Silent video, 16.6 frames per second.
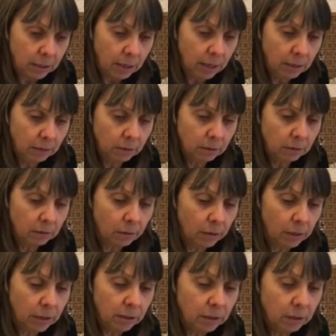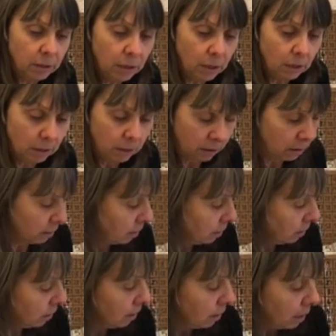tens, so 80,
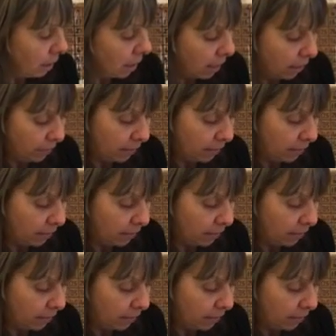and